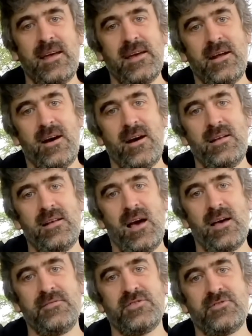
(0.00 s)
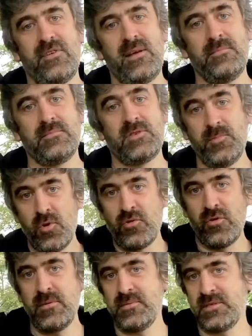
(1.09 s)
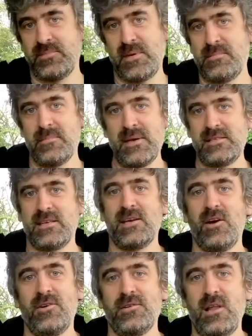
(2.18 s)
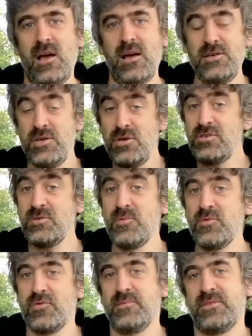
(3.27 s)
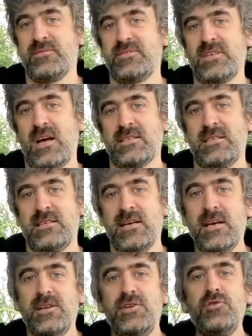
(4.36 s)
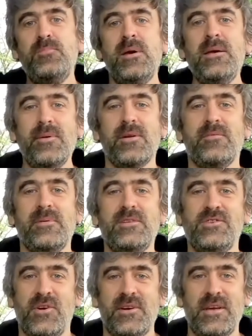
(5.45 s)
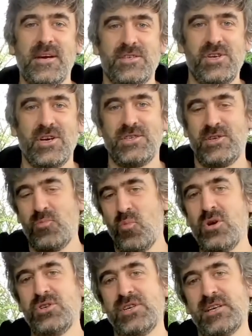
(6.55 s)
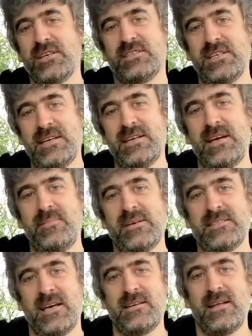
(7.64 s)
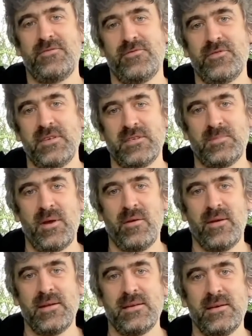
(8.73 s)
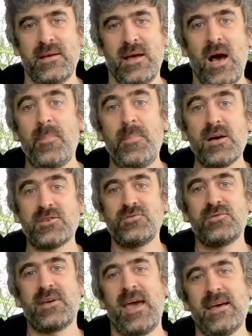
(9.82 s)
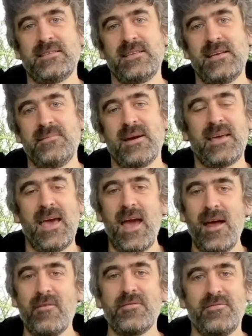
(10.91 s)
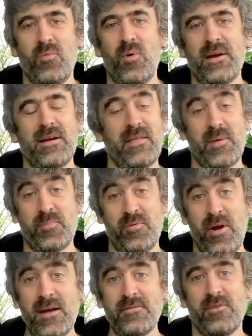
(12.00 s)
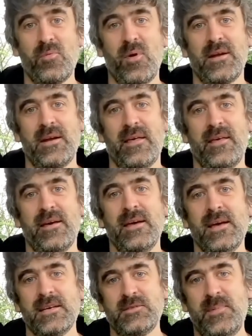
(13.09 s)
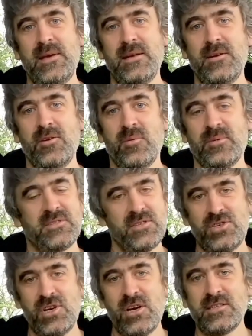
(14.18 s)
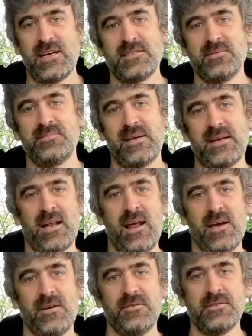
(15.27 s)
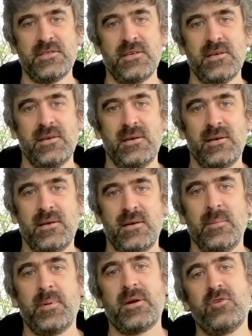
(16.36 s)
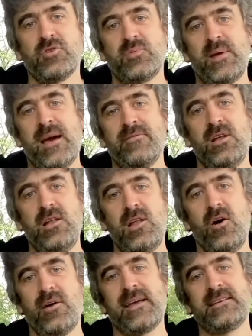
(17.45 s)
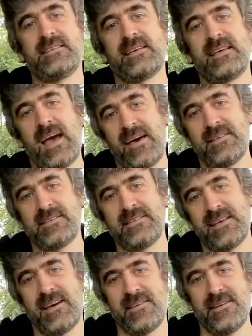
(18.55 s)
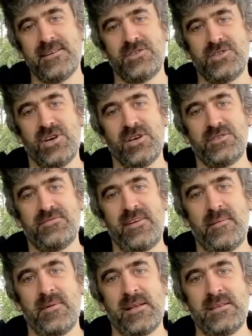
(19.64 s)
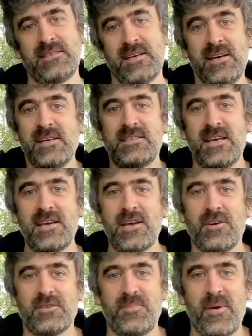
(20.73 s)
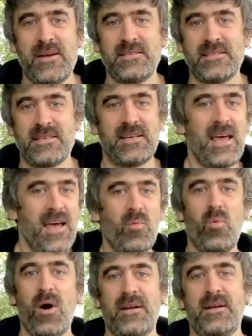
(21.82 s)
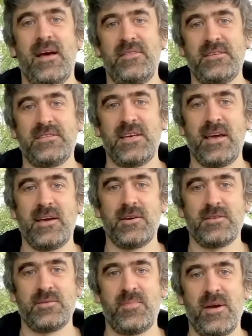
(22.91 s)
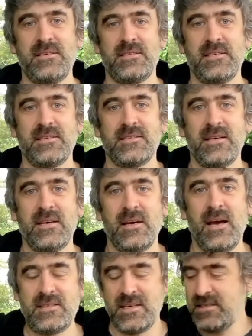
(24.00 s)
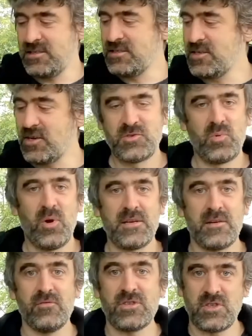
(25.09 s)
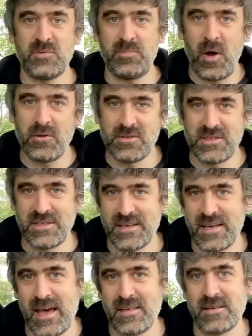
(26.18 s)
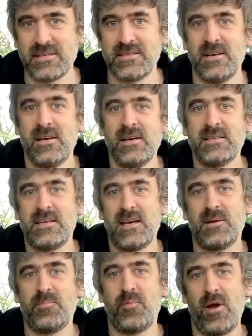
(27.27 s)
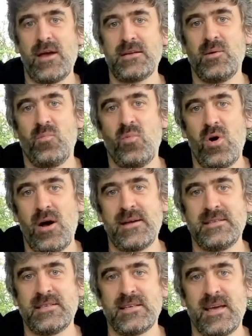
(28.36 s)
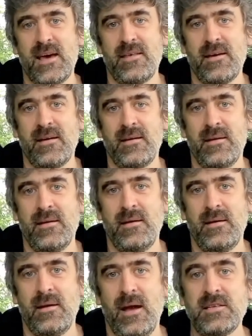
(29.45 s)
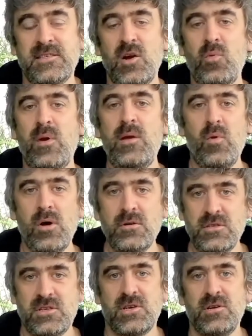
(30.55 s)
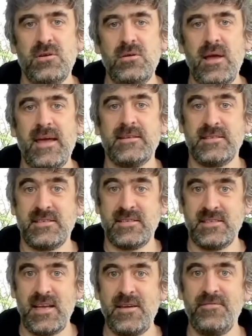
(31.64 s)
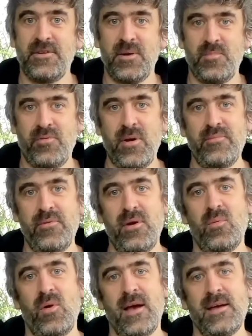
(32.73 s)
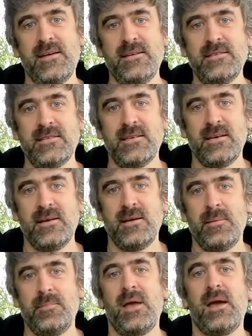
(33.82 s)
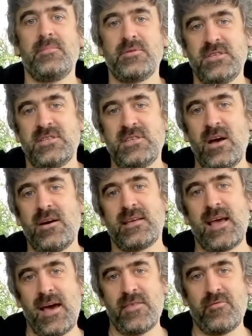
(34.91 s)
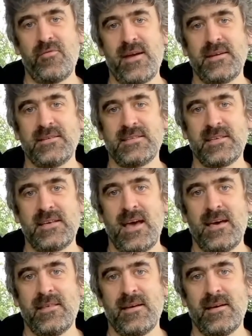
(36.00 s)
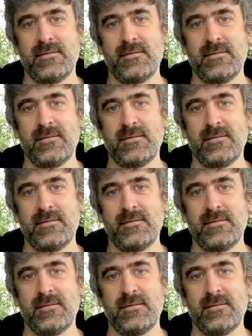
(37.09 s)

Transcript: in our live stream. Small groups have been meeting online. New small groups have started. New people have been joining our church and watching us Sunday by Sunday through this period. Our pastoral care team and caring for one another, praying for one another, has been enormous. The church hasn't been closed. But of course, we have a longing to gather together as church family, to sing God's praises and hear one another singing God's praises. To listen to God's word and respond together, to take bread and wine together. And so we want to, in safe and appropriate ways, be able to start gathering together.